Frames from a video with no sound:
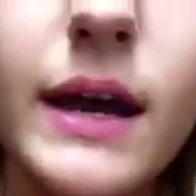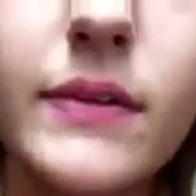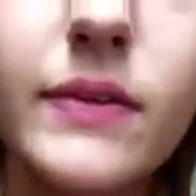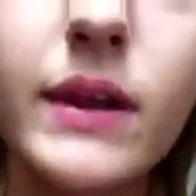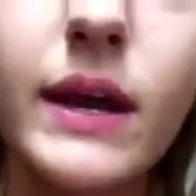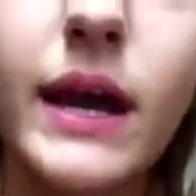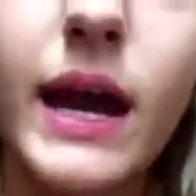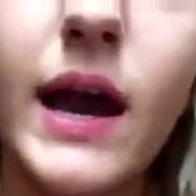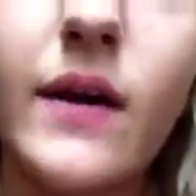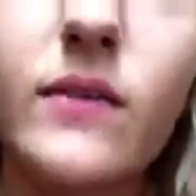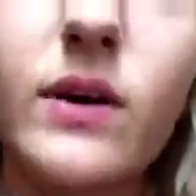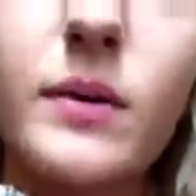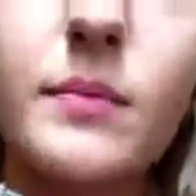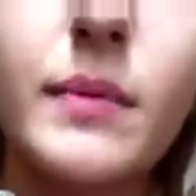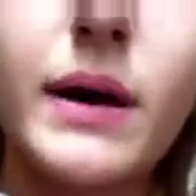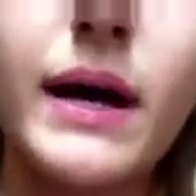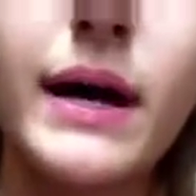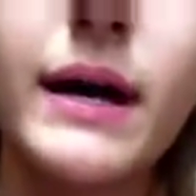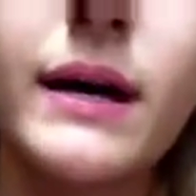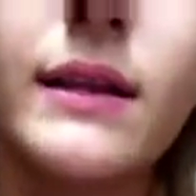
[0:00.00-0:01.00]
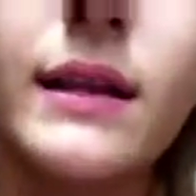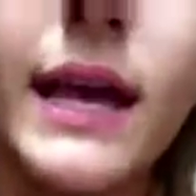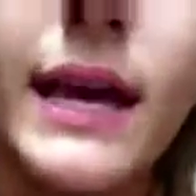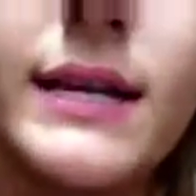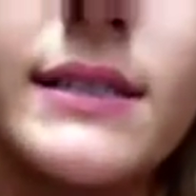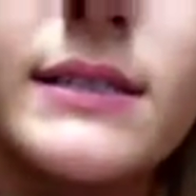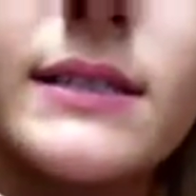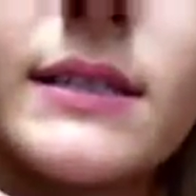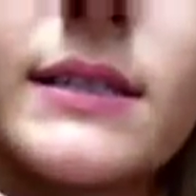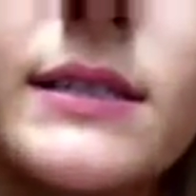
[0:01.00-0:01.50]
And then I have on my
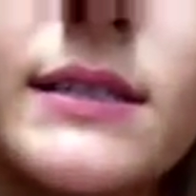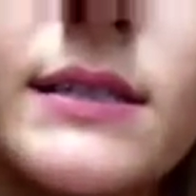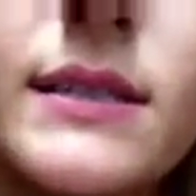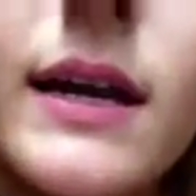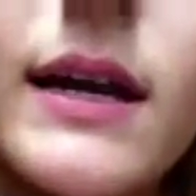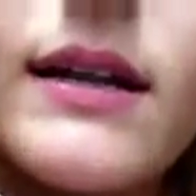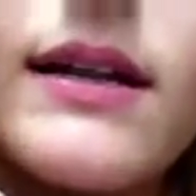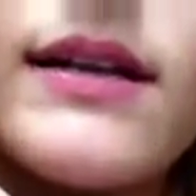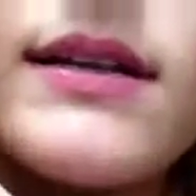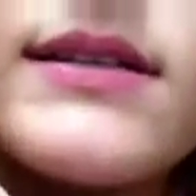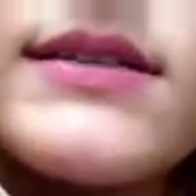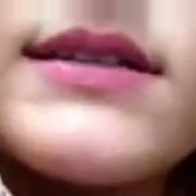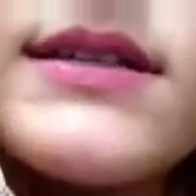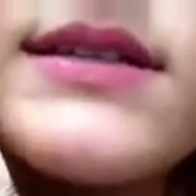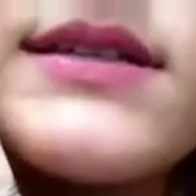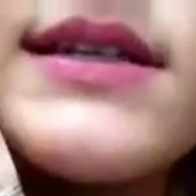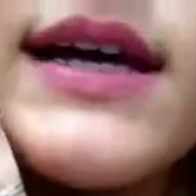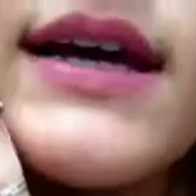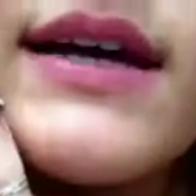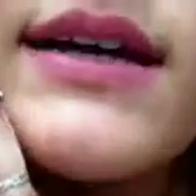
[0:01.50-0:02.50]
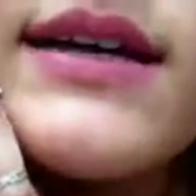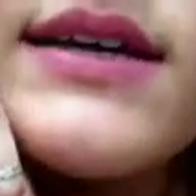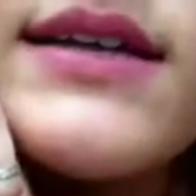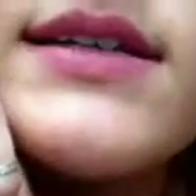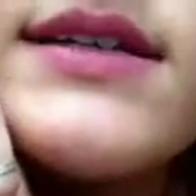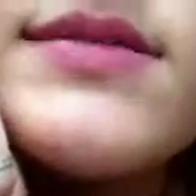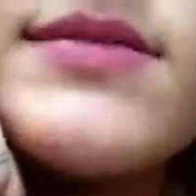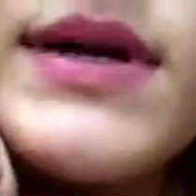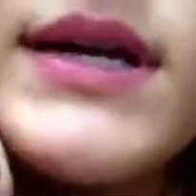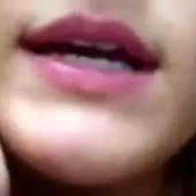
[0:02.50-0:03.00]
Alexis necklace, because that
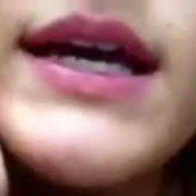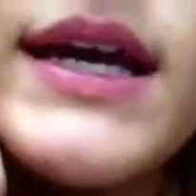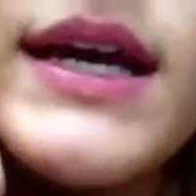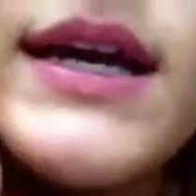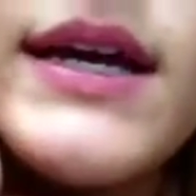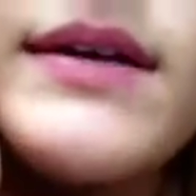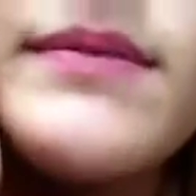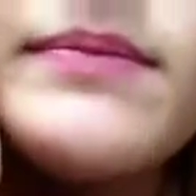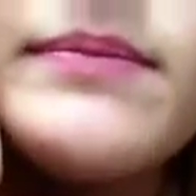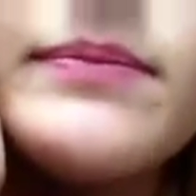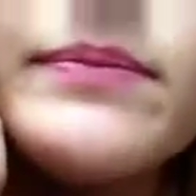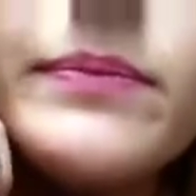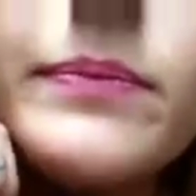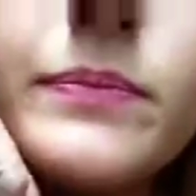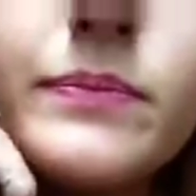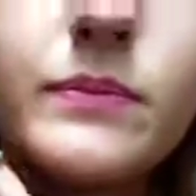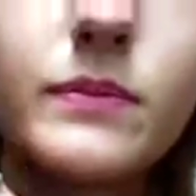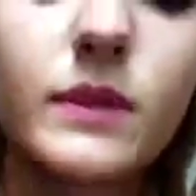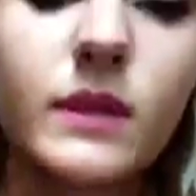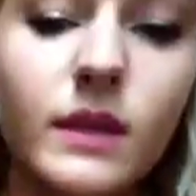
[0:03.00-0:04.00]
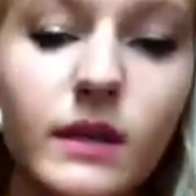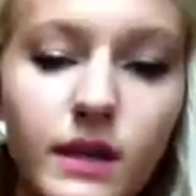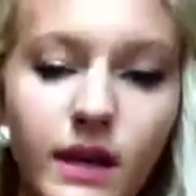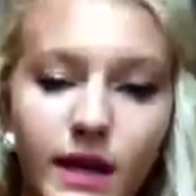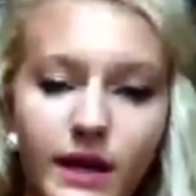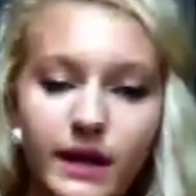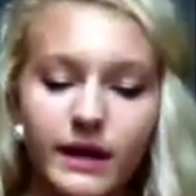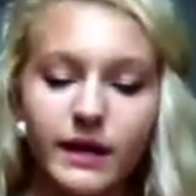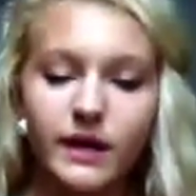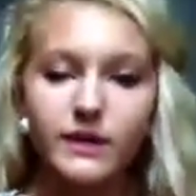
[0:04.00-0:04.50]
is my name.
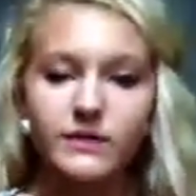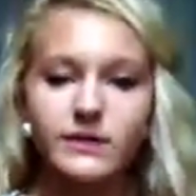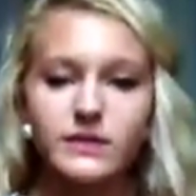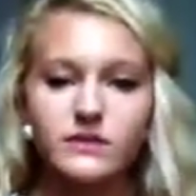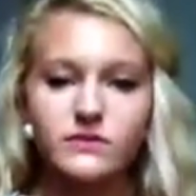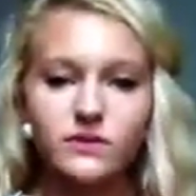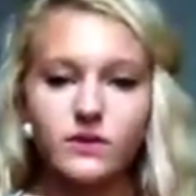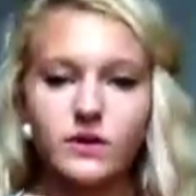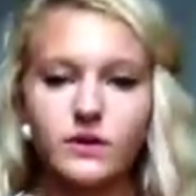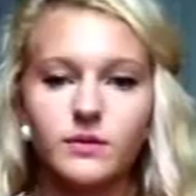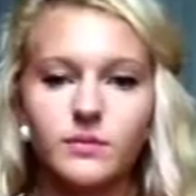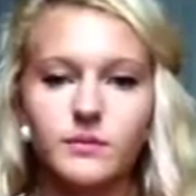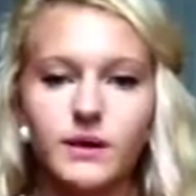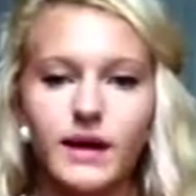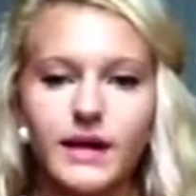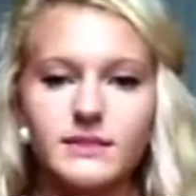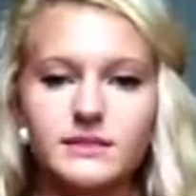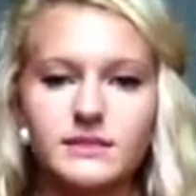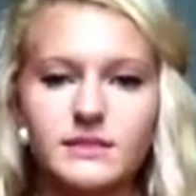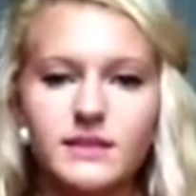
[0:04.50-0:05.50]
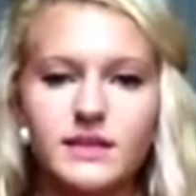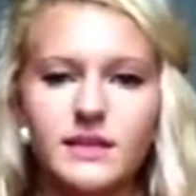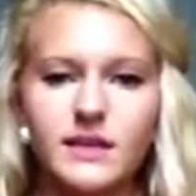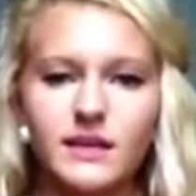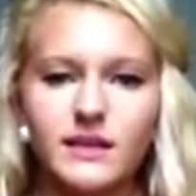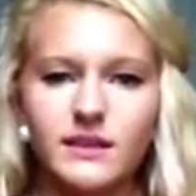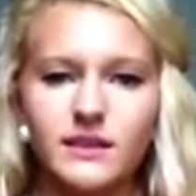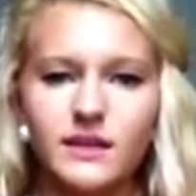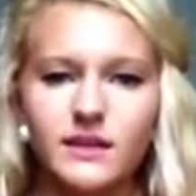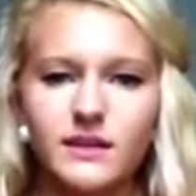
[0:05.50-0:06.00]
And I got this from Etsy, I
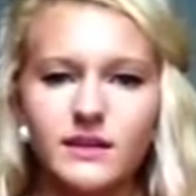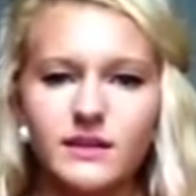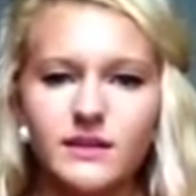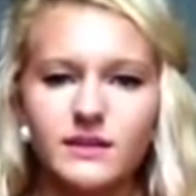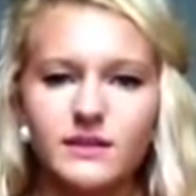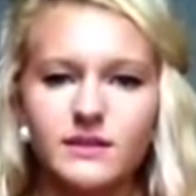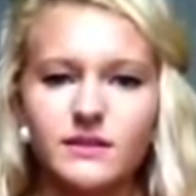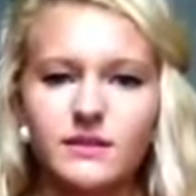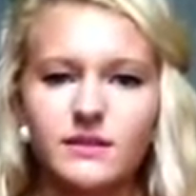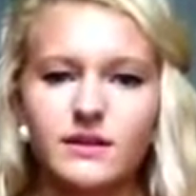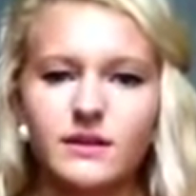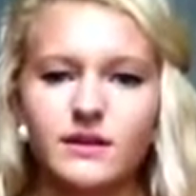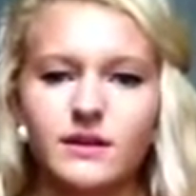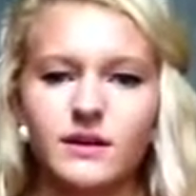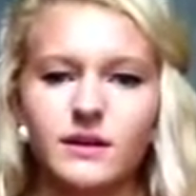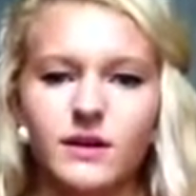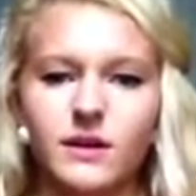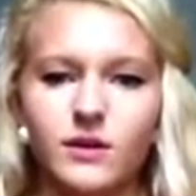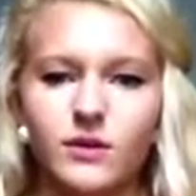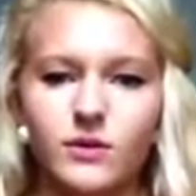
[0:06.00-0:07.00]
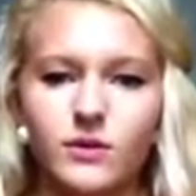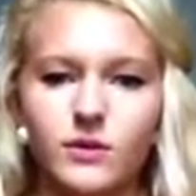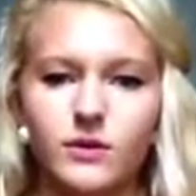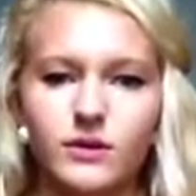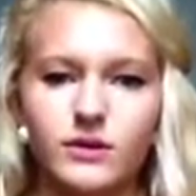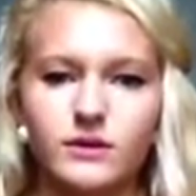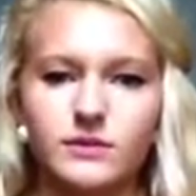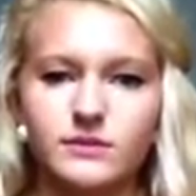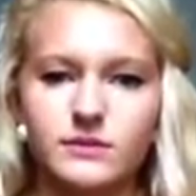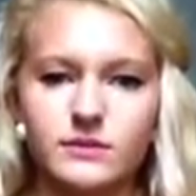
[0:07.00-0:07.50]
think,
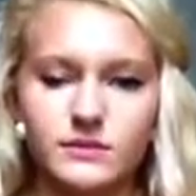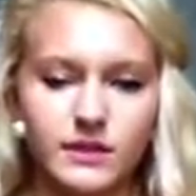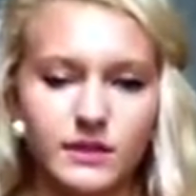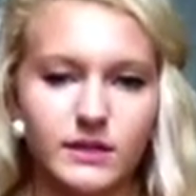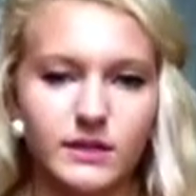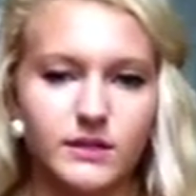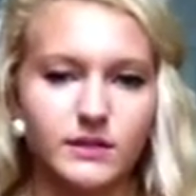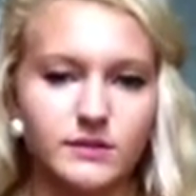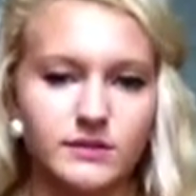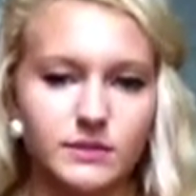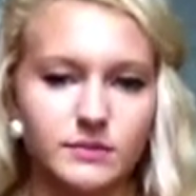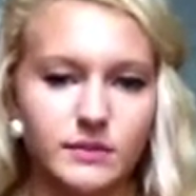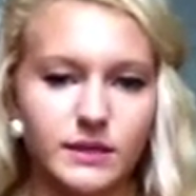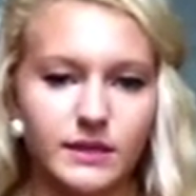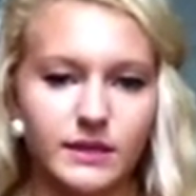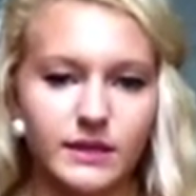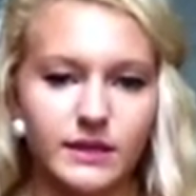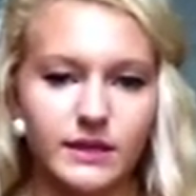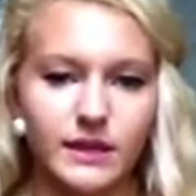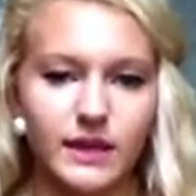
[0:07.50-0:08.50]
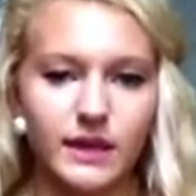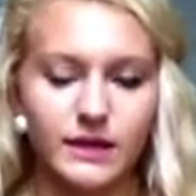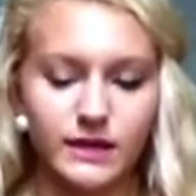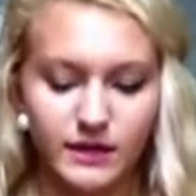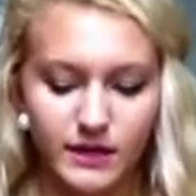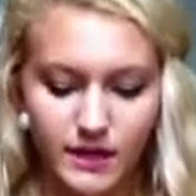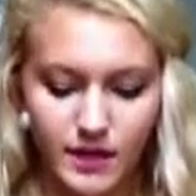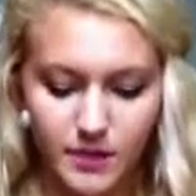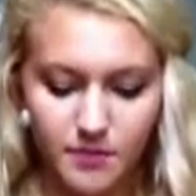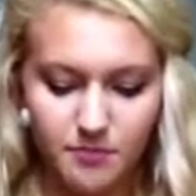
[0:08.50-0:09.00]
or I don't know, something like that.
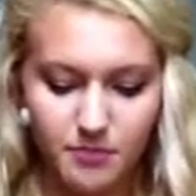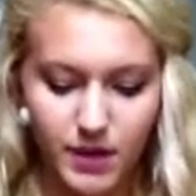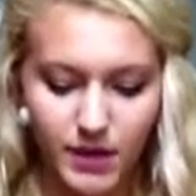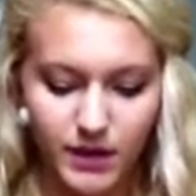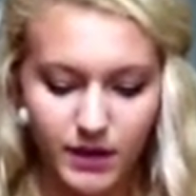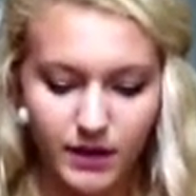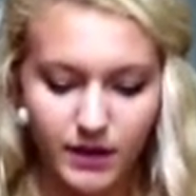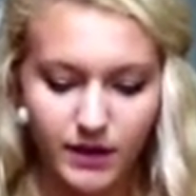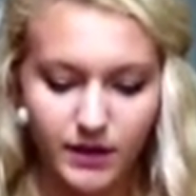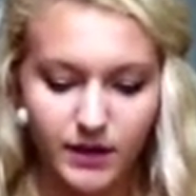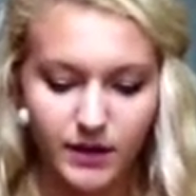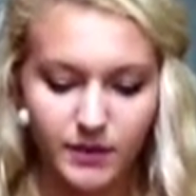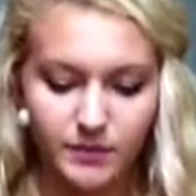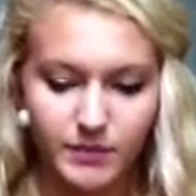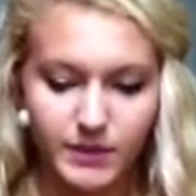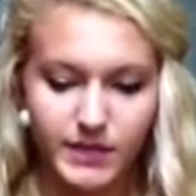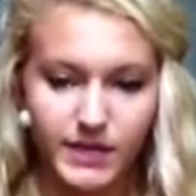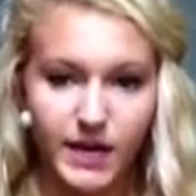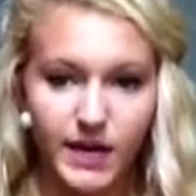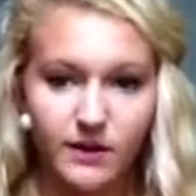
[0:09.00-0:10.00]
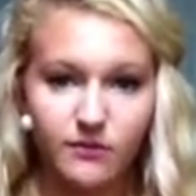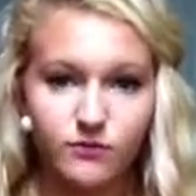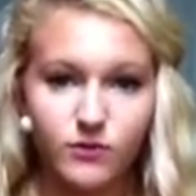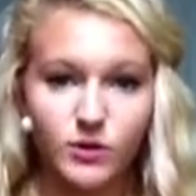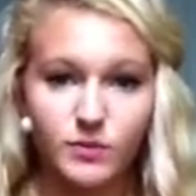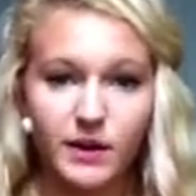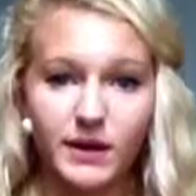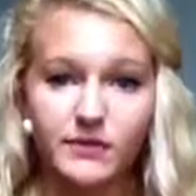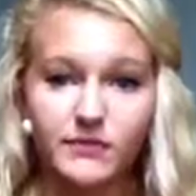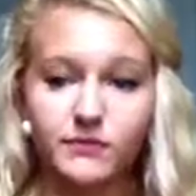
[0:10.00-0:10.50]
But um, yeah, for
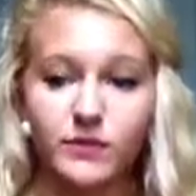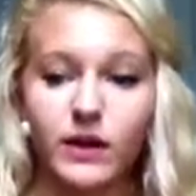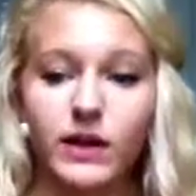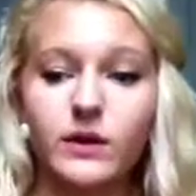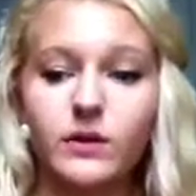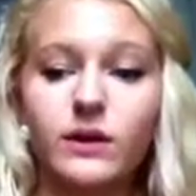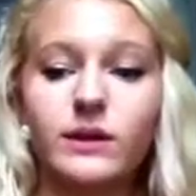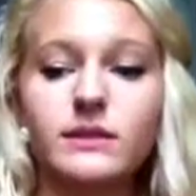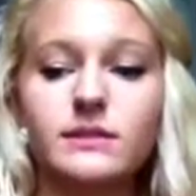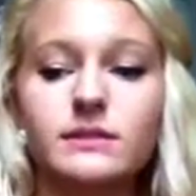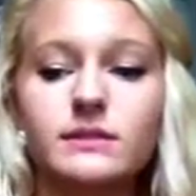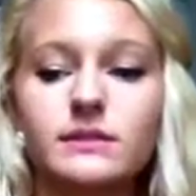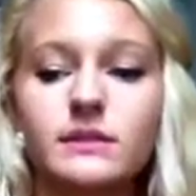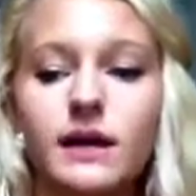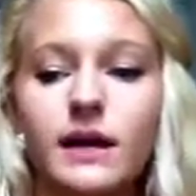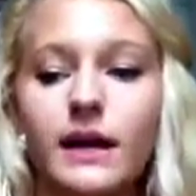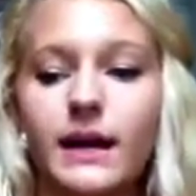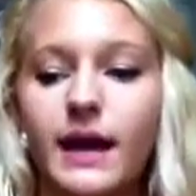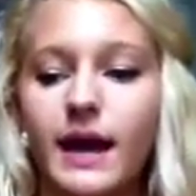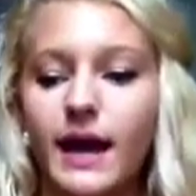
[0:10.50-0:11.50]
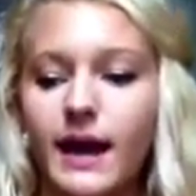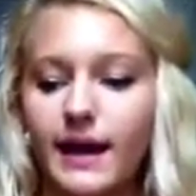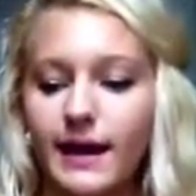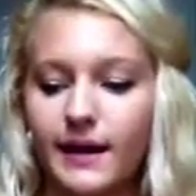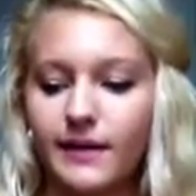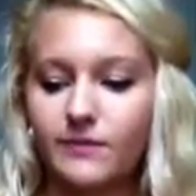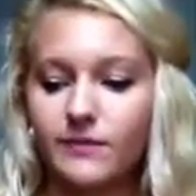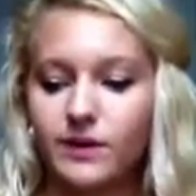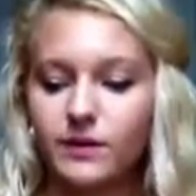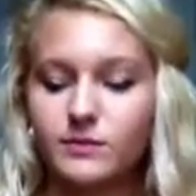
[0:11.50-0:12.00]
my fragrance, I
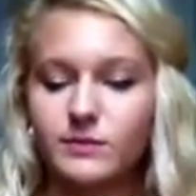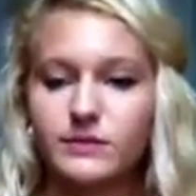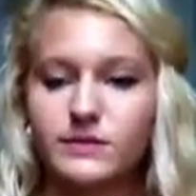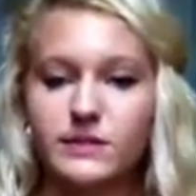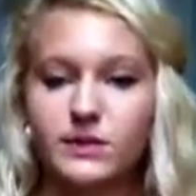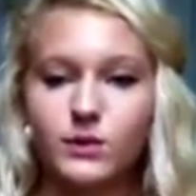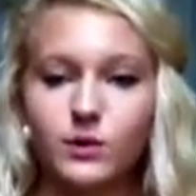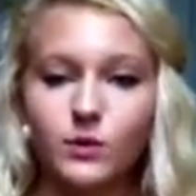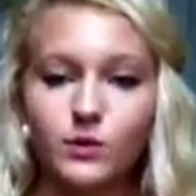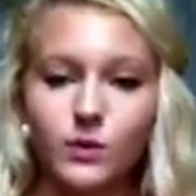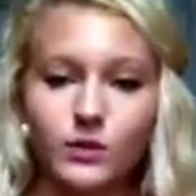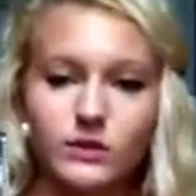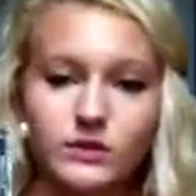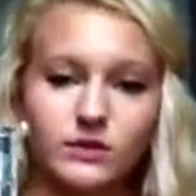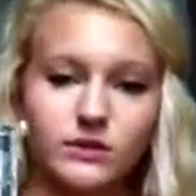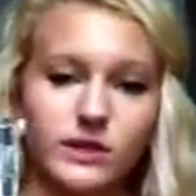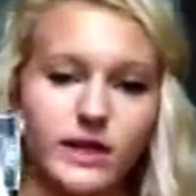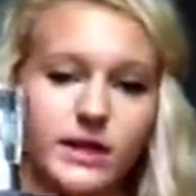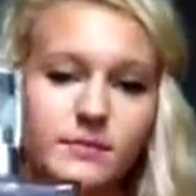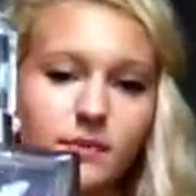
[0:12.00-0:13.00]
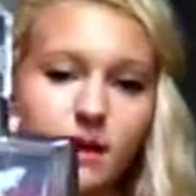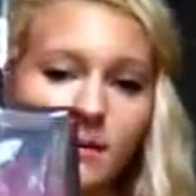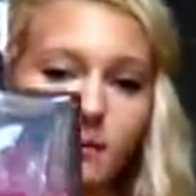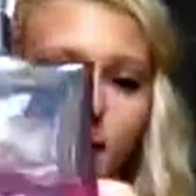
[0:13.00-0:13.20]
have um, Secret Wonderland by